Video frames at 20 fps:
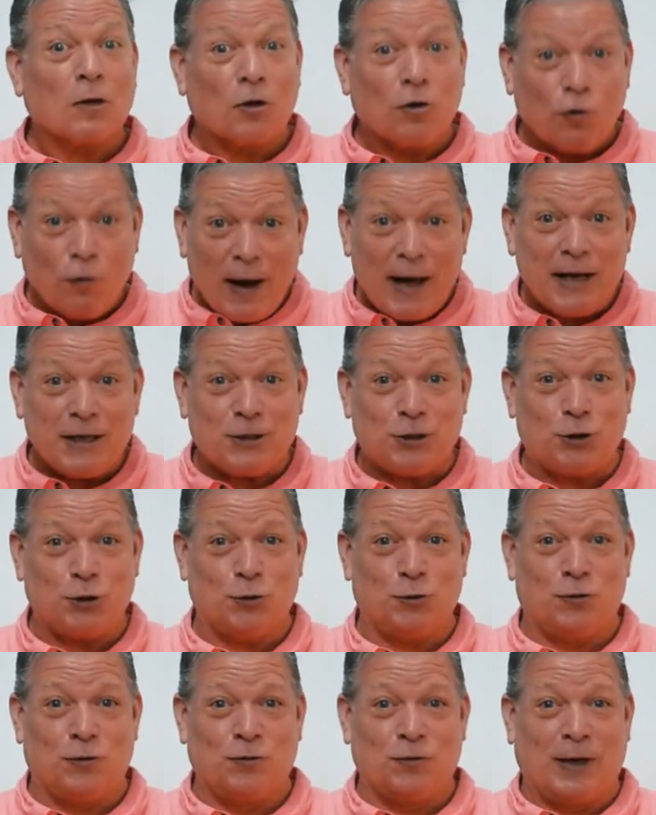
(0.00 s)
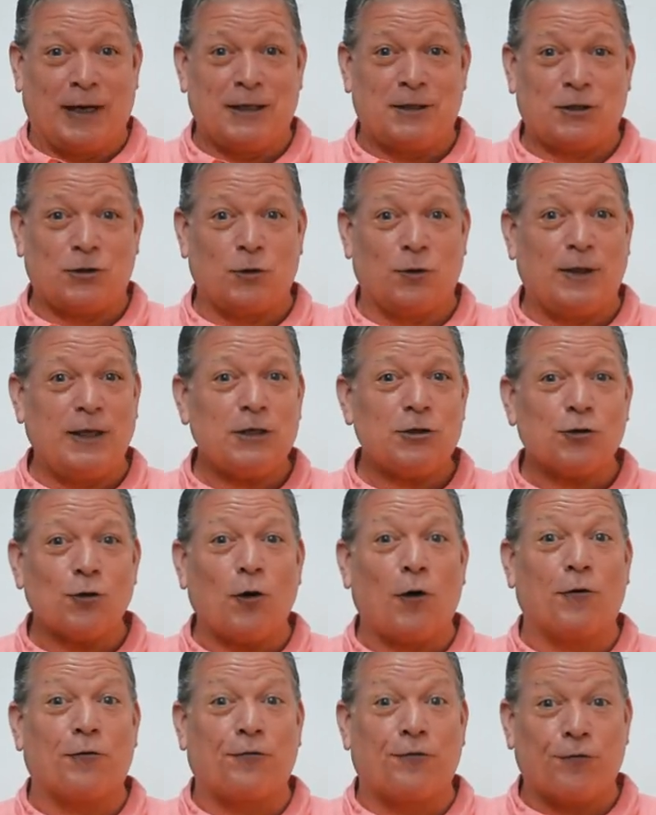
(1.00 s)
Gratitude, right? So these are
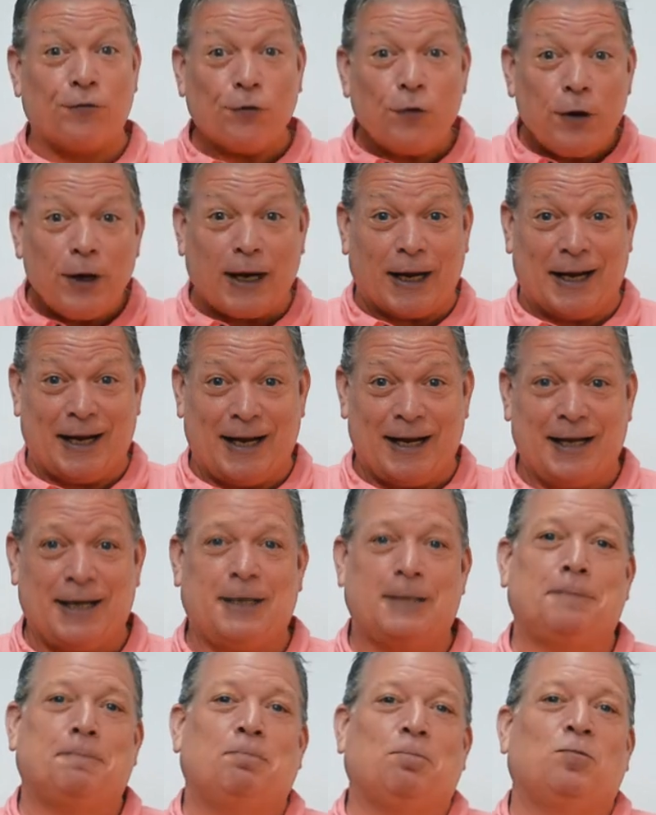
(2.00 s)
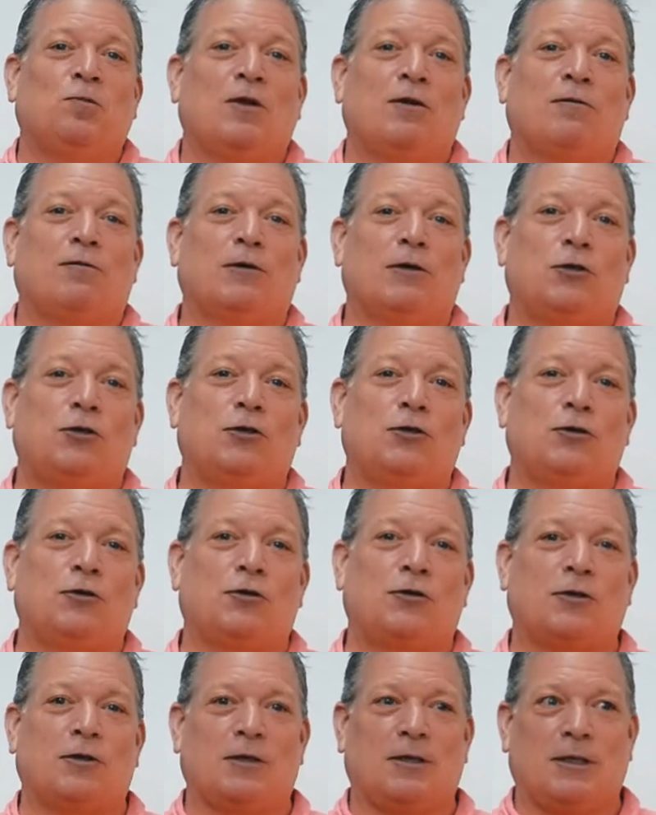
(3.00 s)
all free
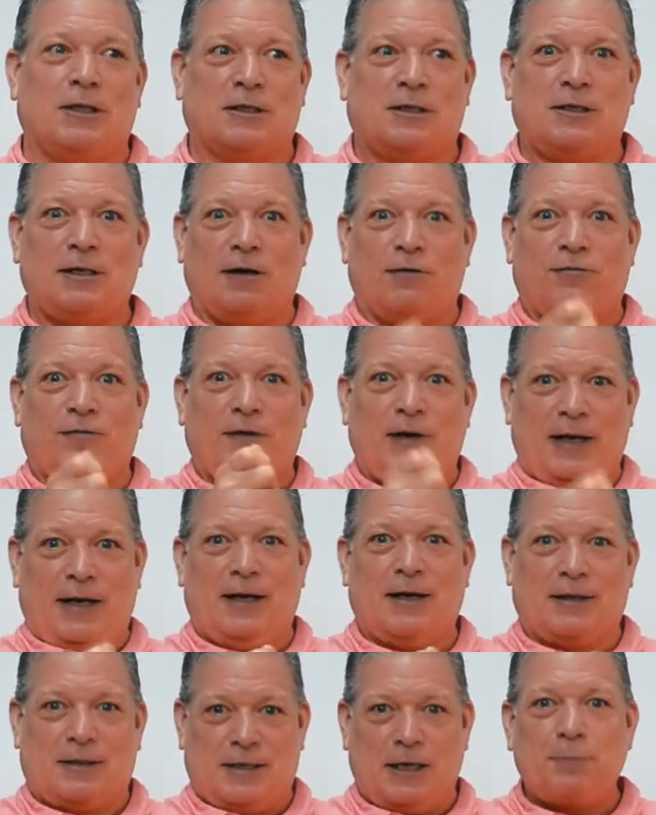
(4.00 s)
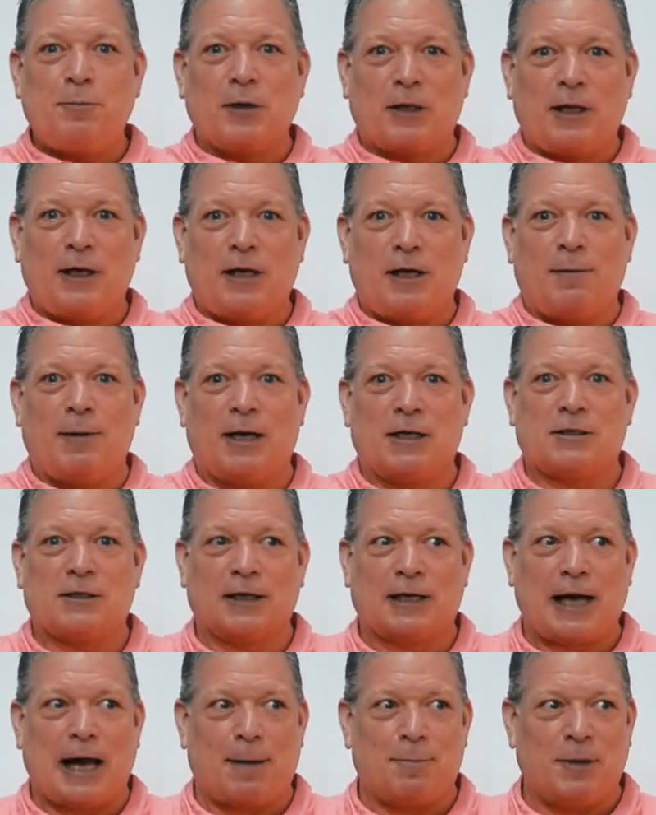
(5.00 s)
versus the stuff typically in the
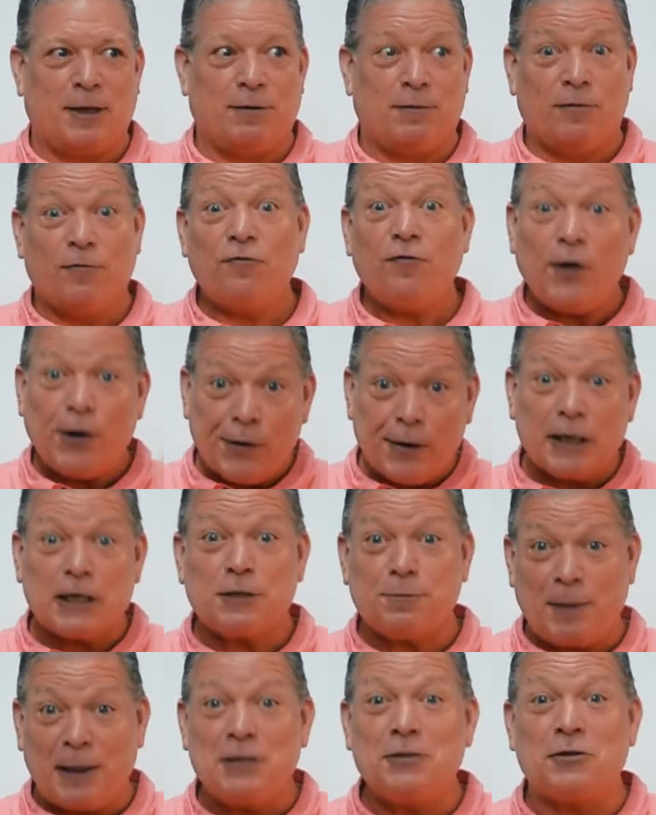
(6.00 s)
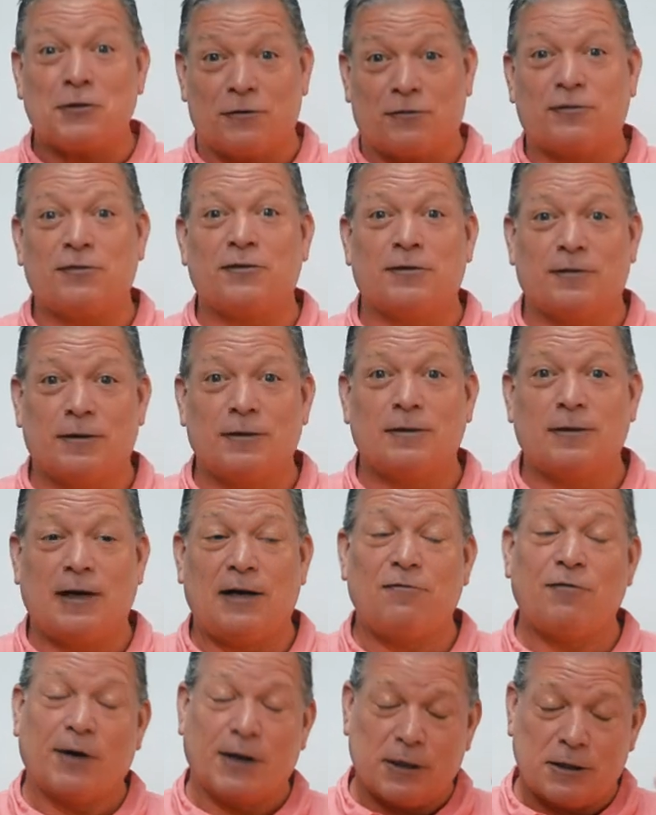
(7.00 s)
medicine cabinet, very expensive
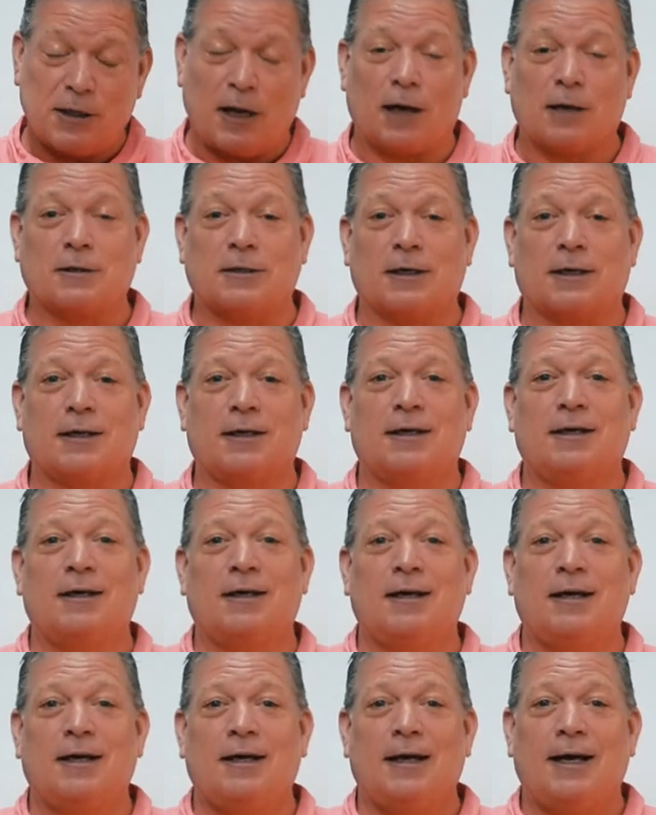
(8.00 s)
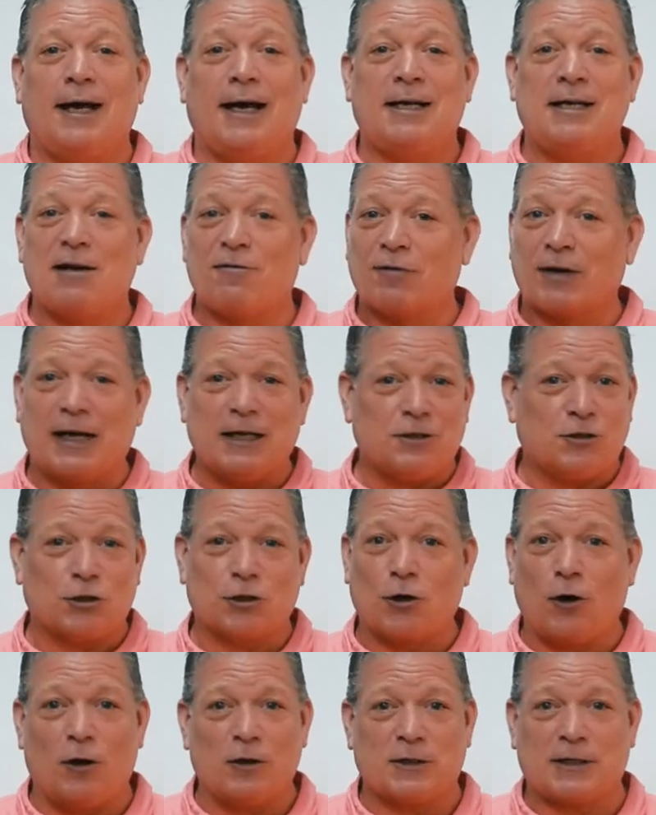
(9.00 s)
and very toxic and never gets
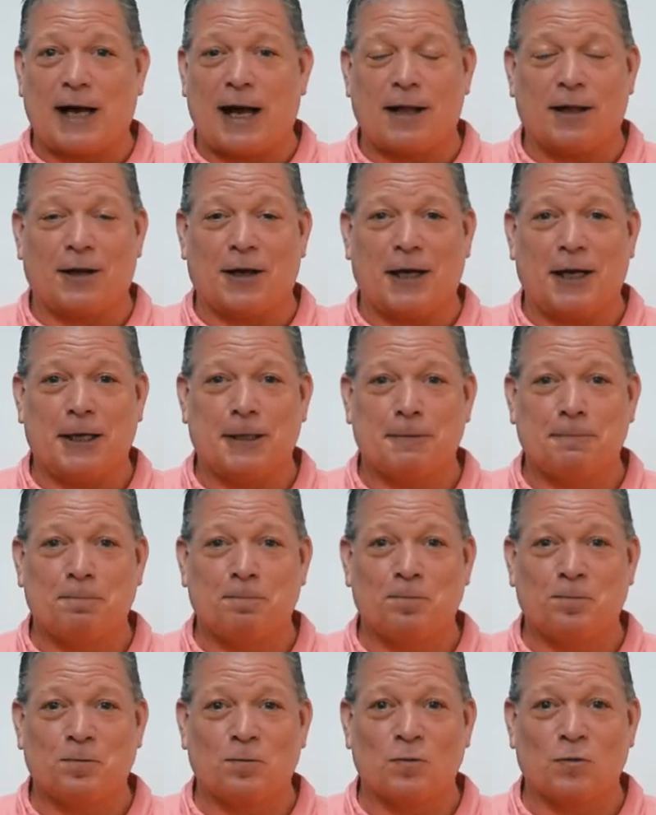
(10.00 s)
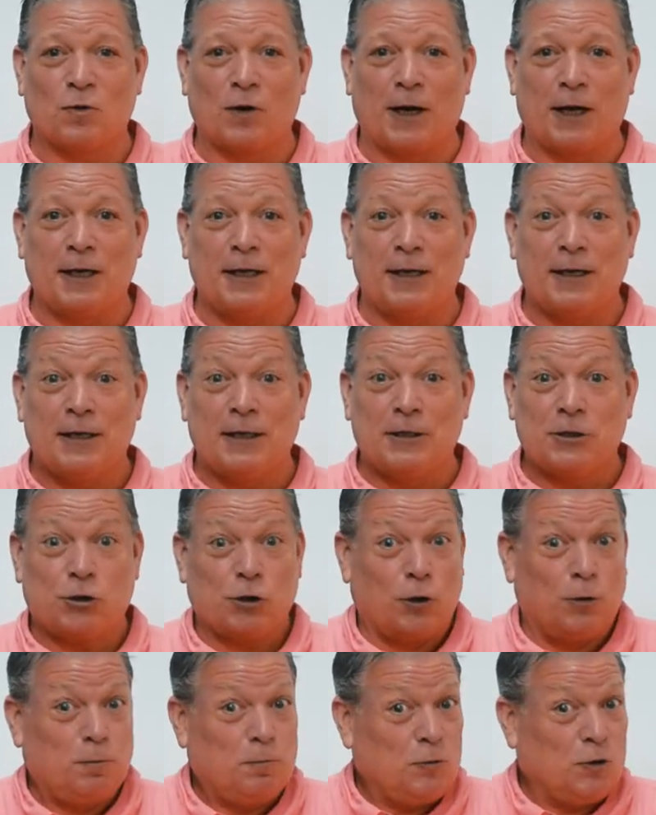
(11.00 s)
to causality, right?
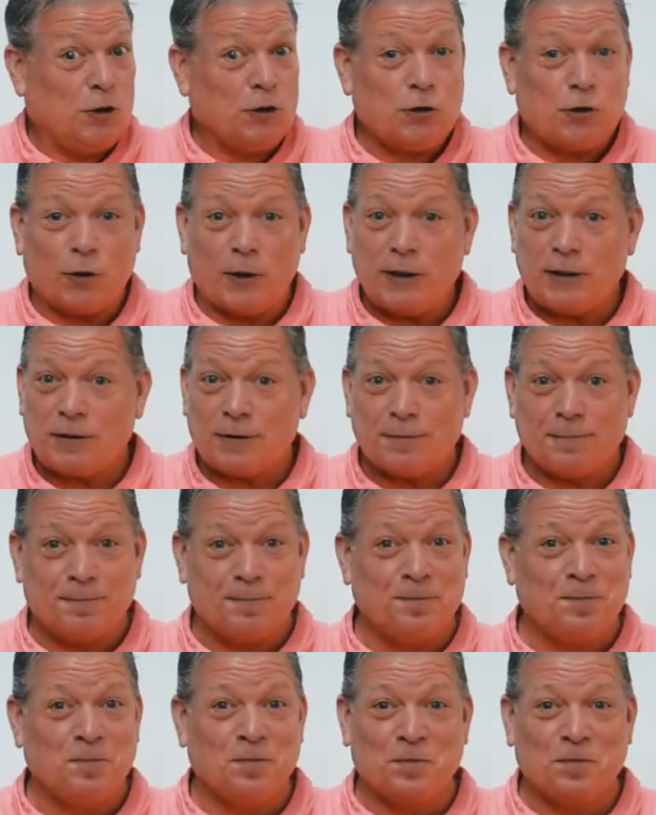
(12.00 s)
So your choice.